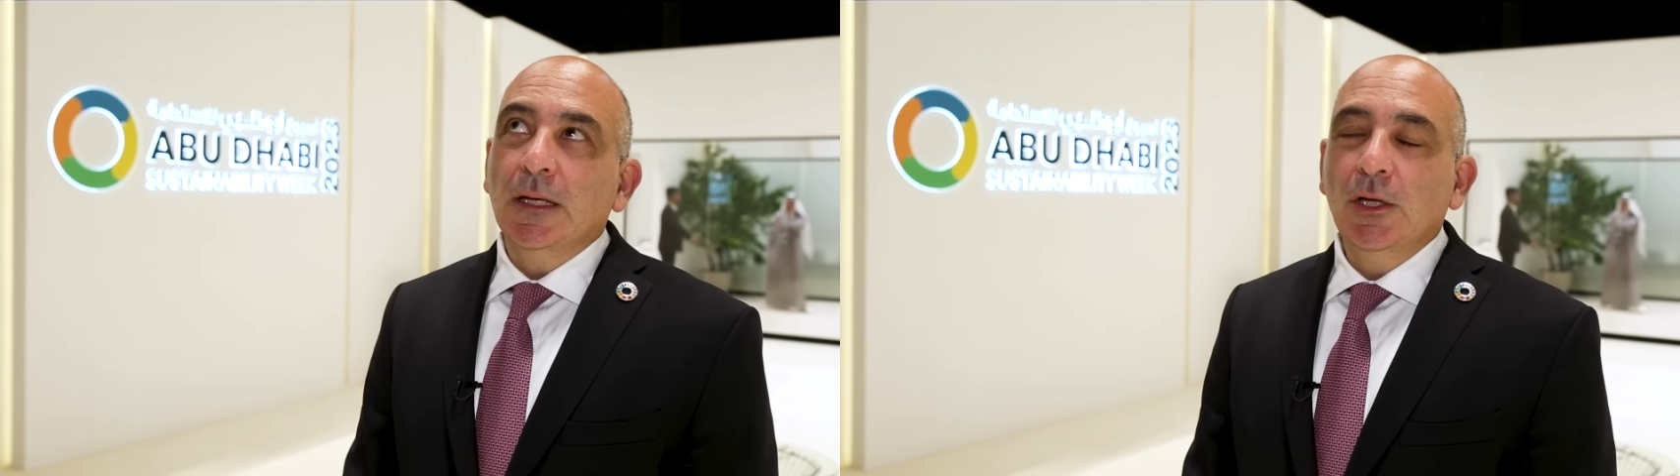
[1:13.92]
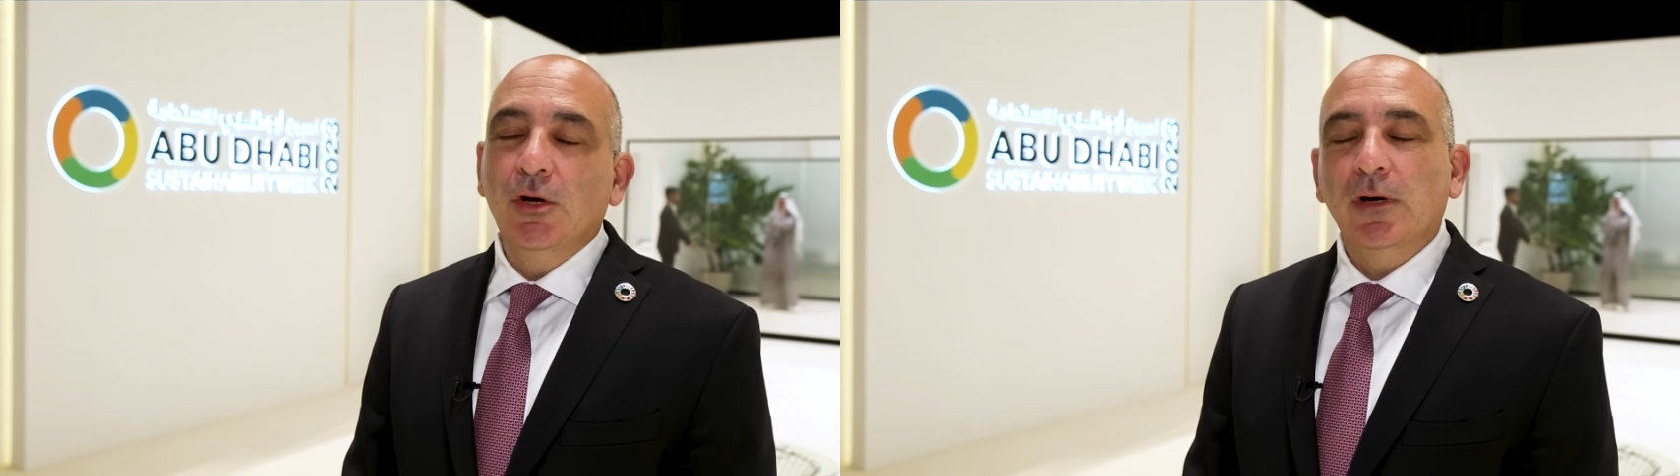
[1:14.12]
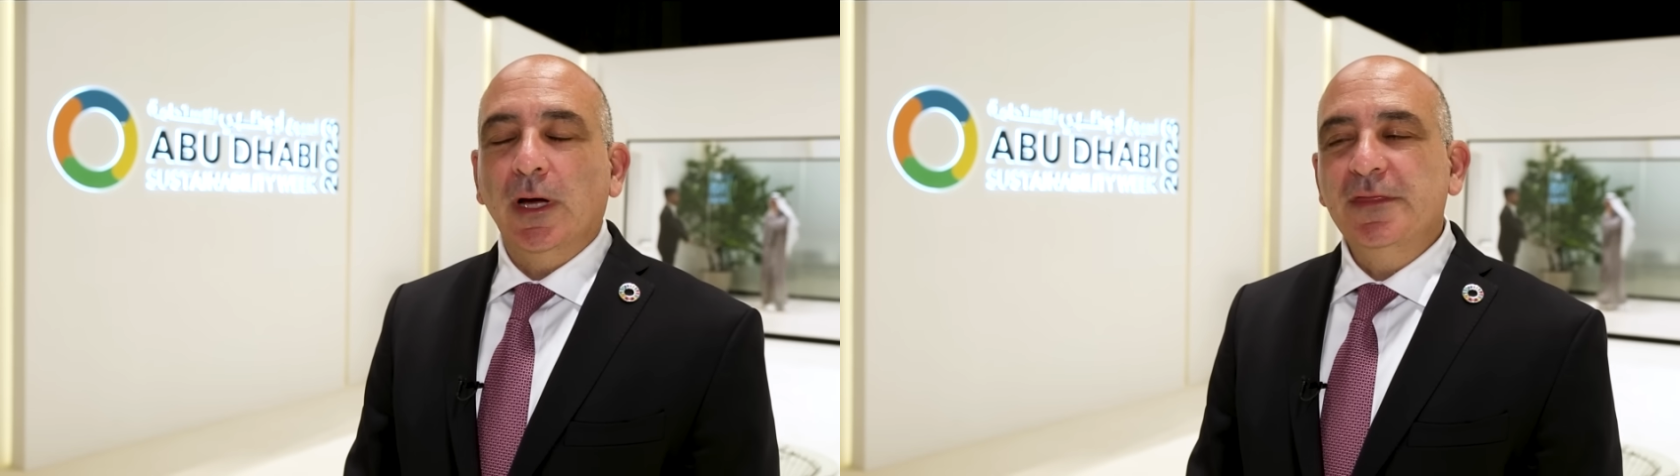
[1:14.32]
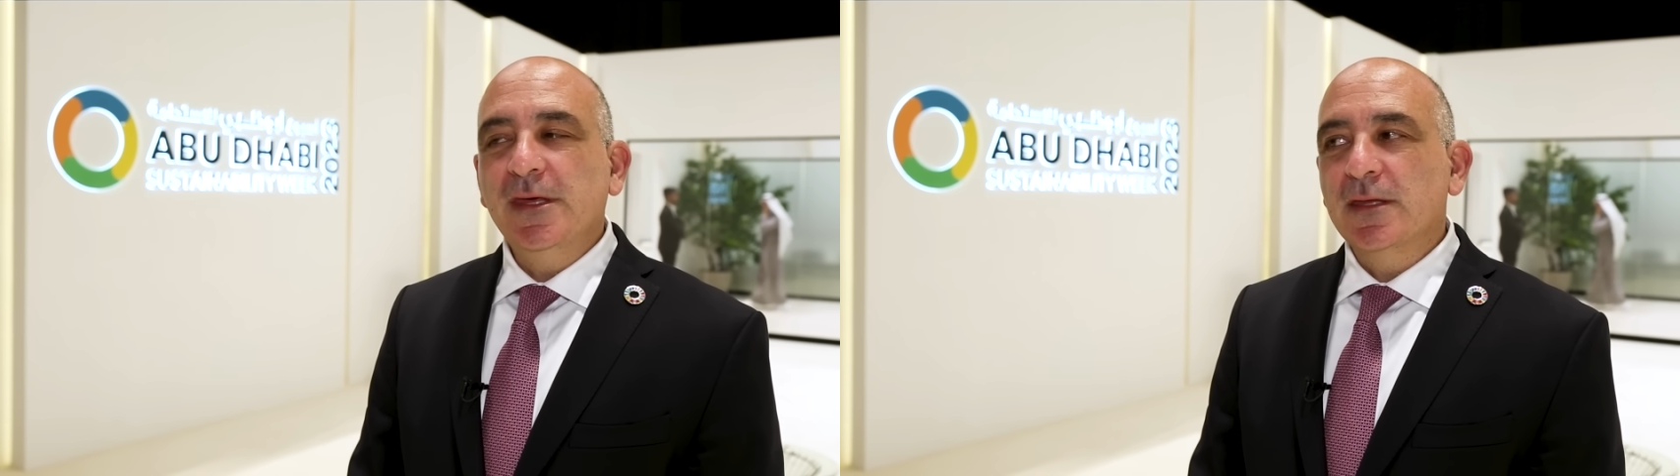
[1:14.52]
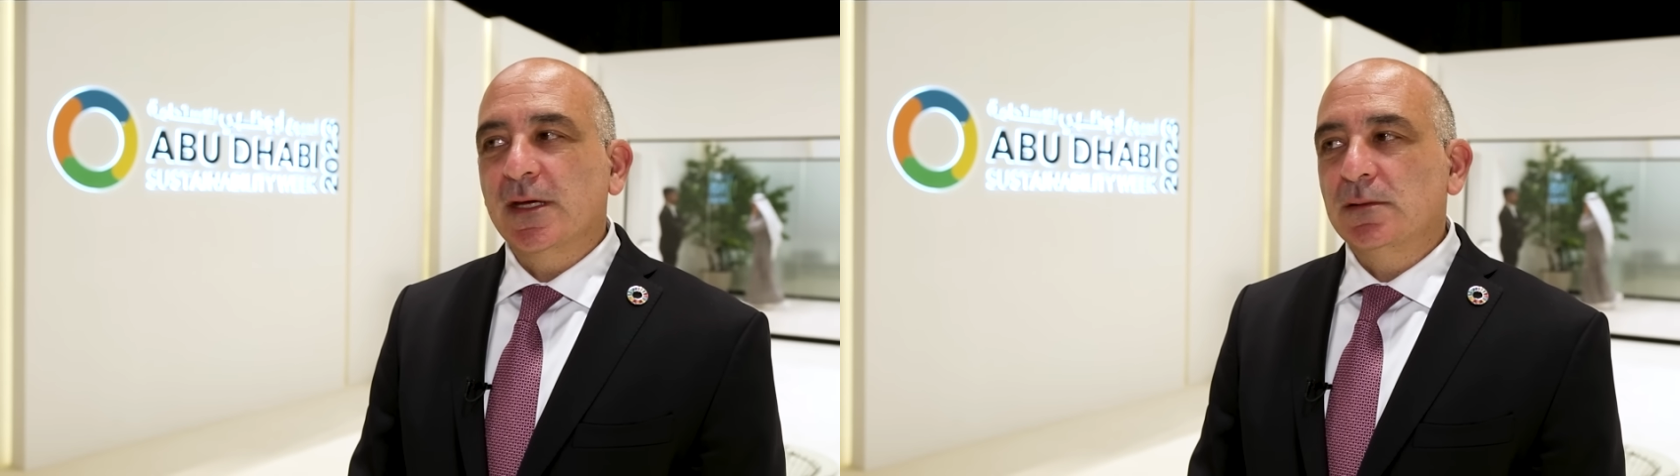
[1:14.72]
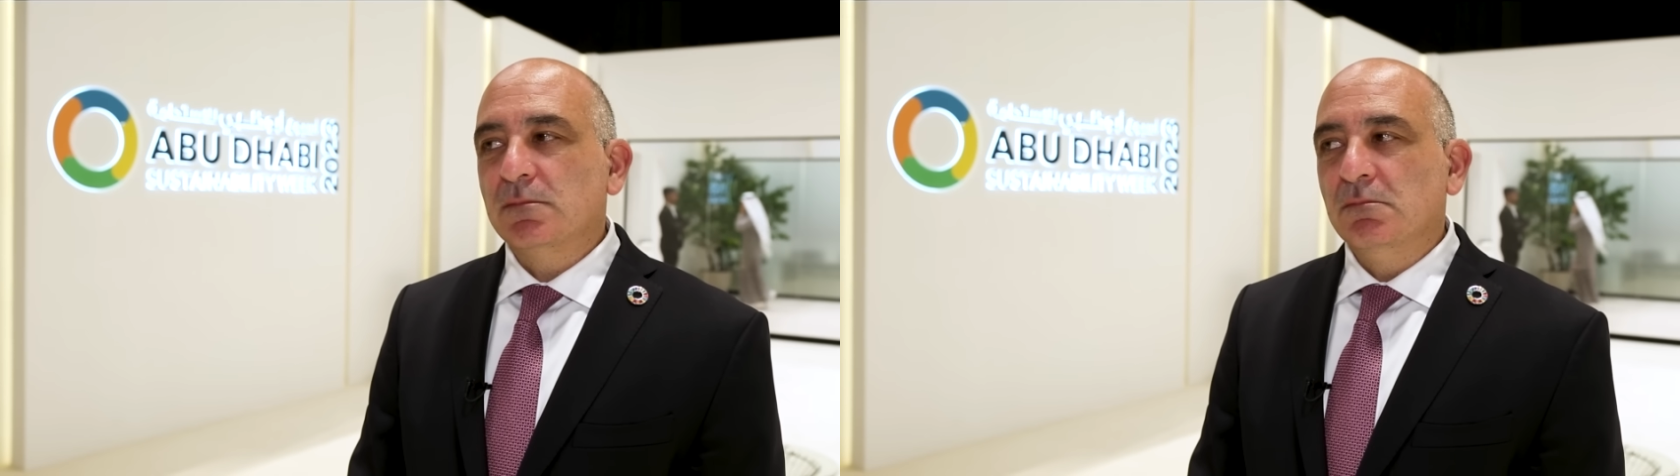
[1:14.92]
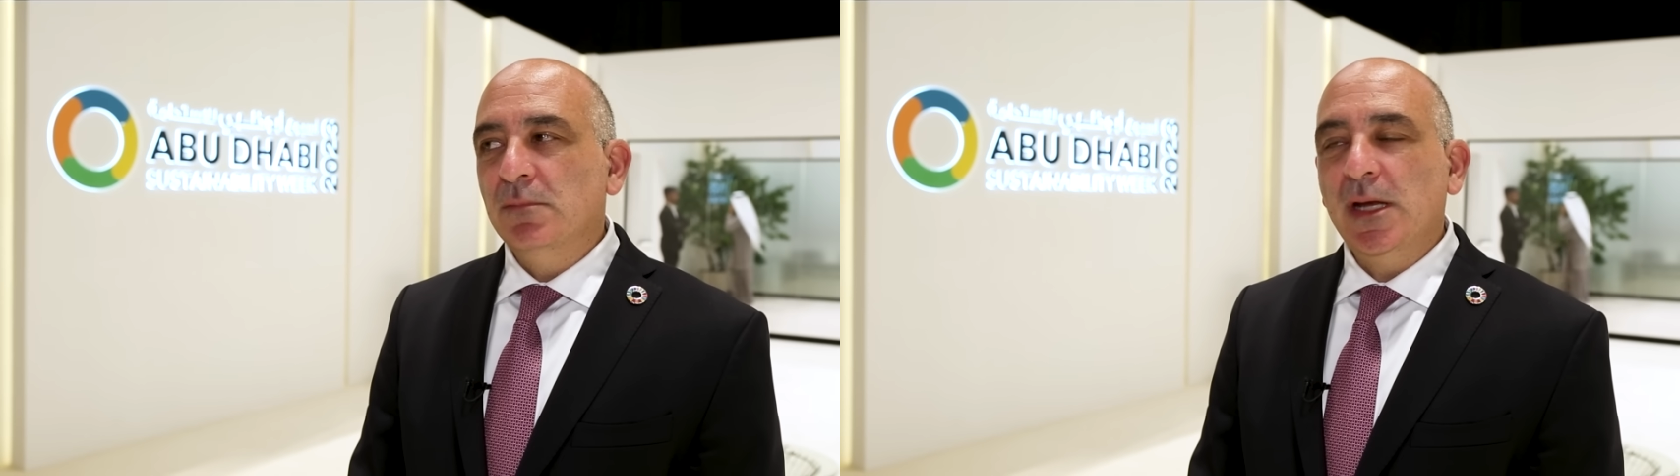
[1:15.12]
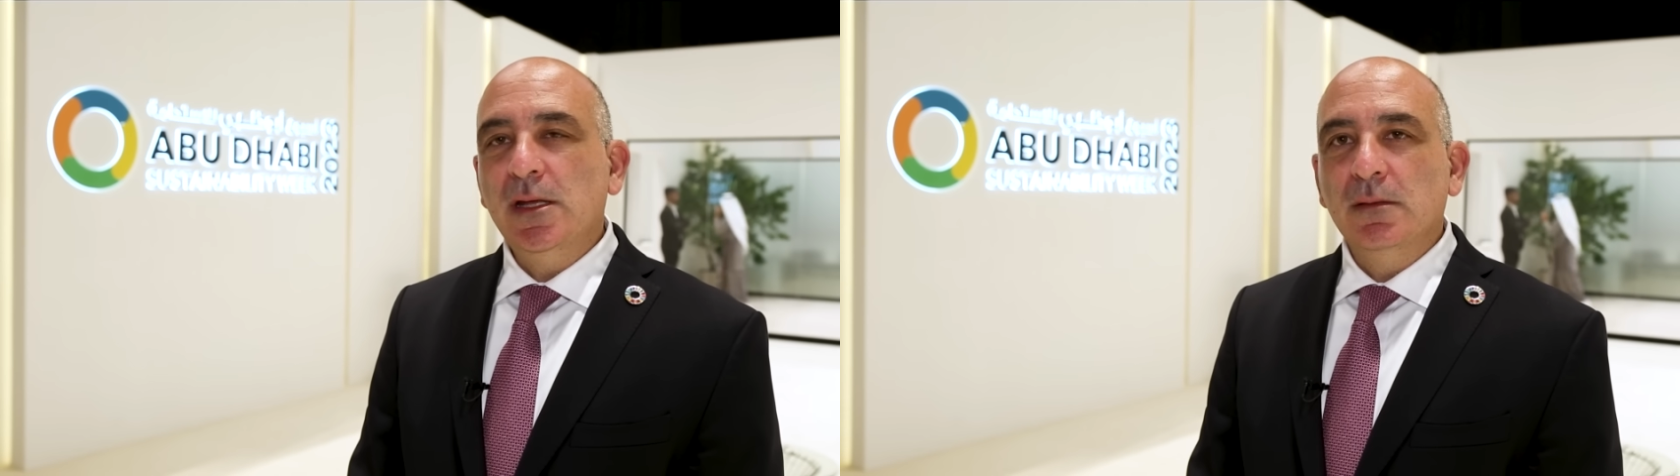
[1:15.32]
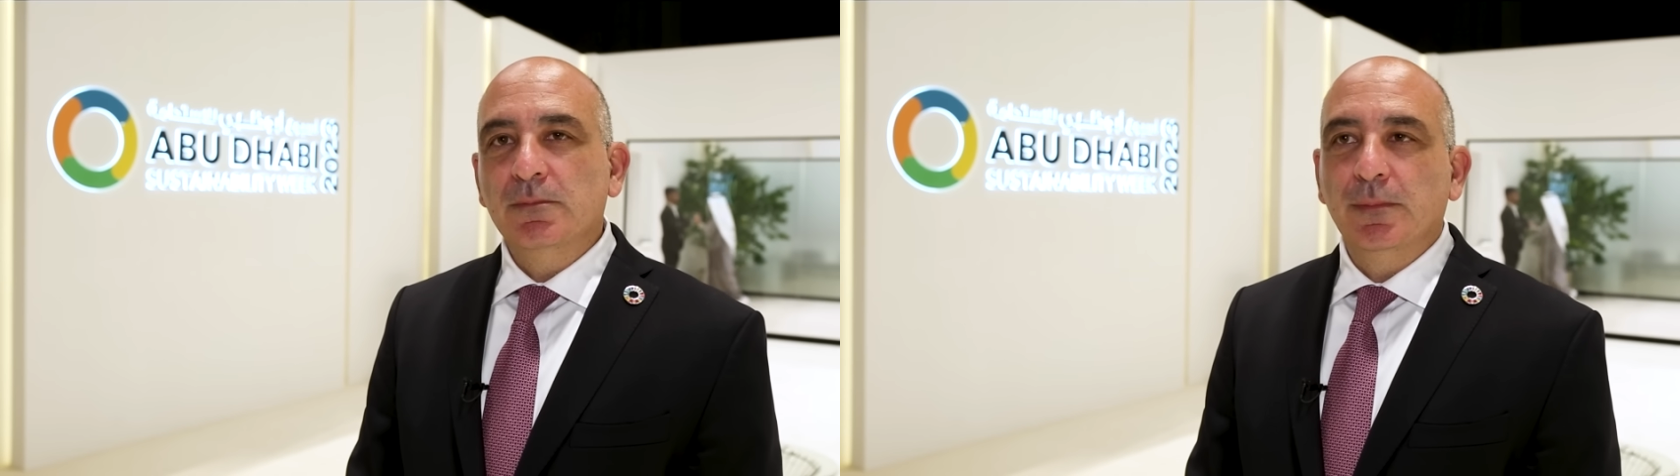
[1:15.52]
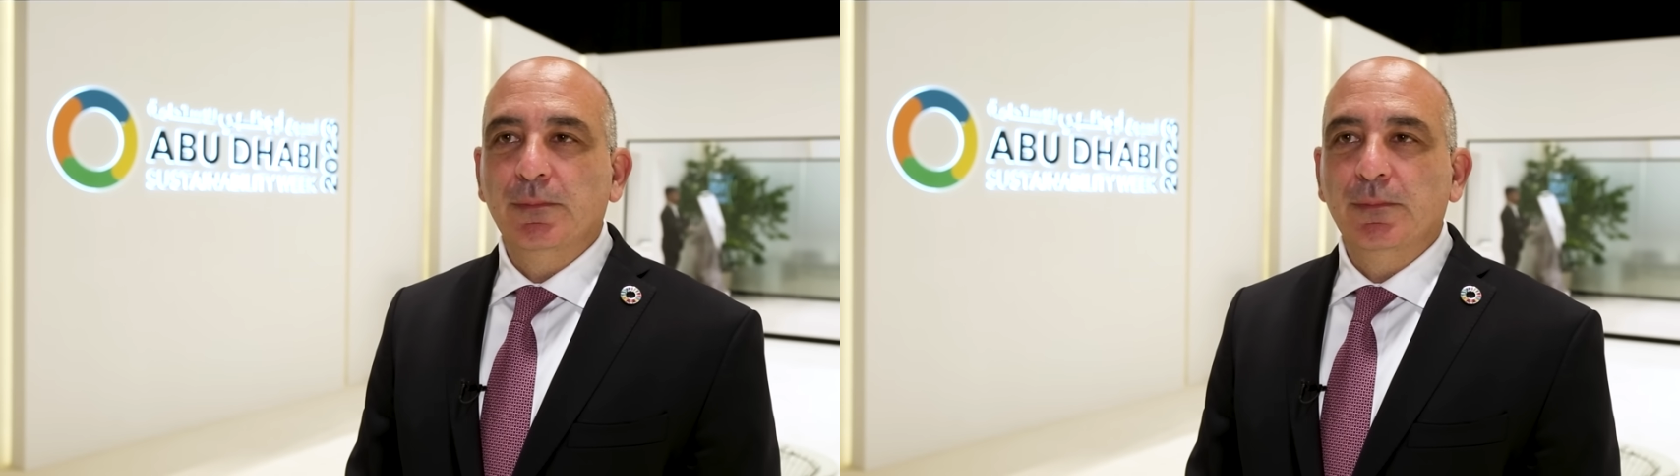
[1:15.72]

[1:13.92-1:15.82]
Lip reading: You know, I think that many